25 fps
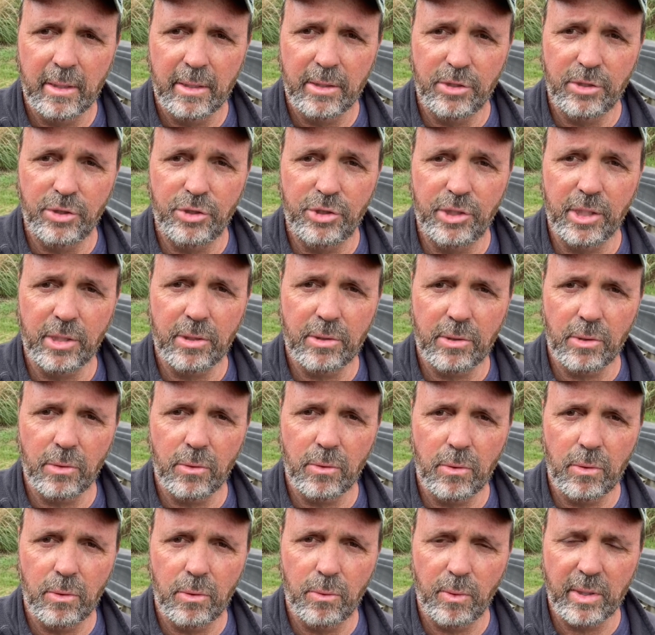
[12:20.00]

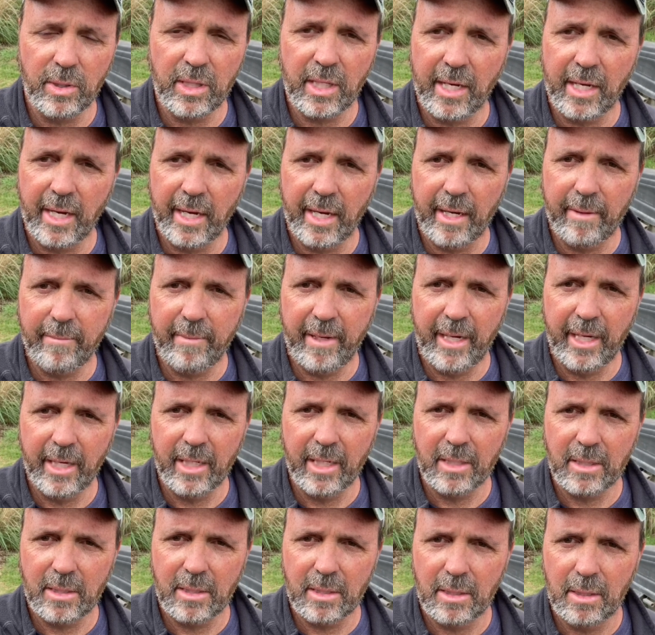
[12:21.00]
gentle with the
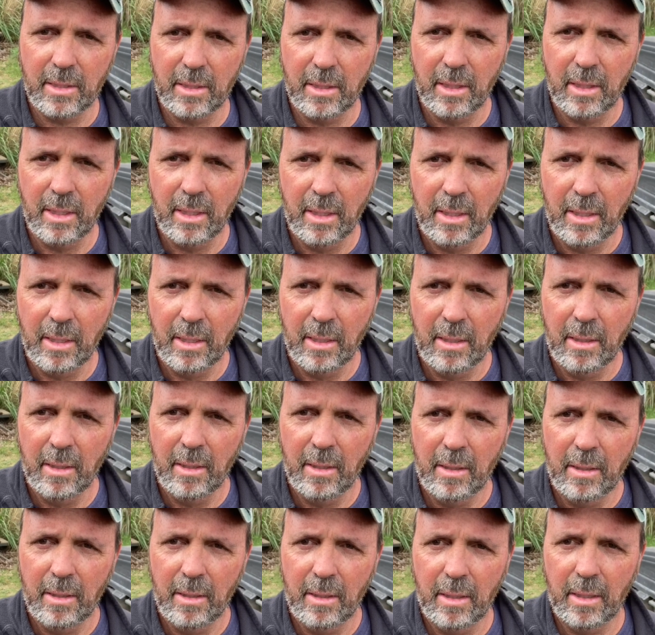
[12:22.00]
comments.
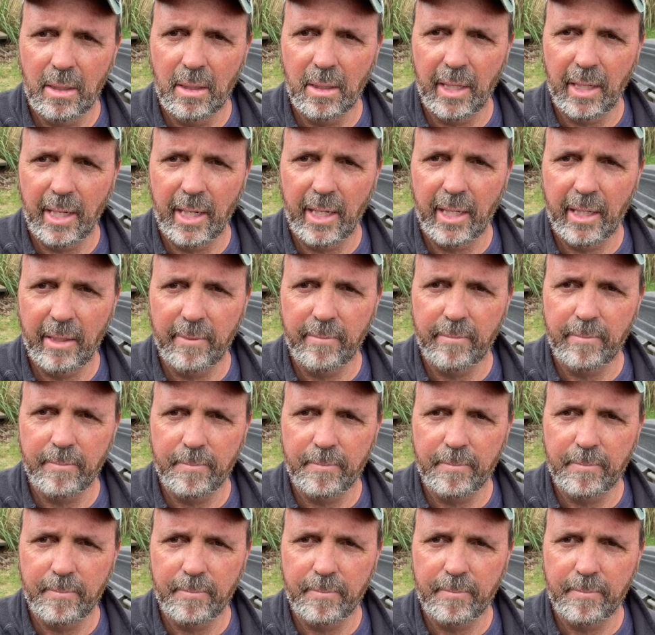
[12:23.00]
Hey,